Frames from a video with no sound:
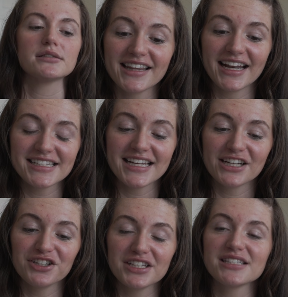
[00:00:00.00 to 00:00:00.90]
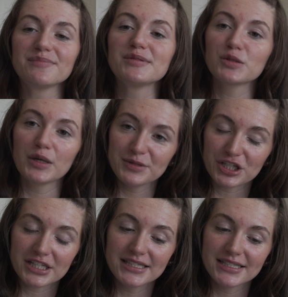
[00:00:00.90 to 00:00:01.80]
Then I take a look at
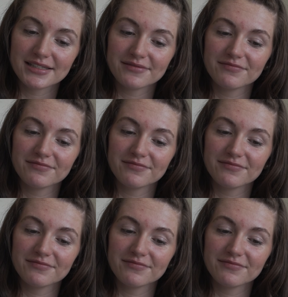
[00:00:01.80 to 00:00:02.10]
subscriptions